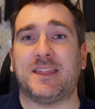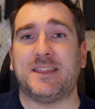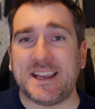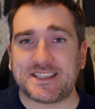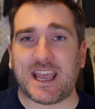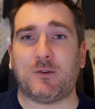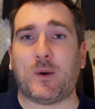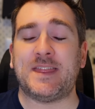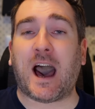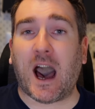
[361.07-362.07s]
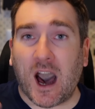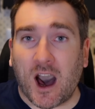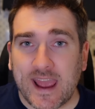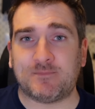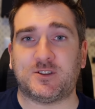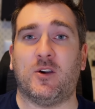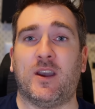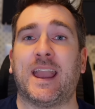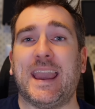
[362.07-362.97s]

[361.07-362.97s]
This giveaway that I am doing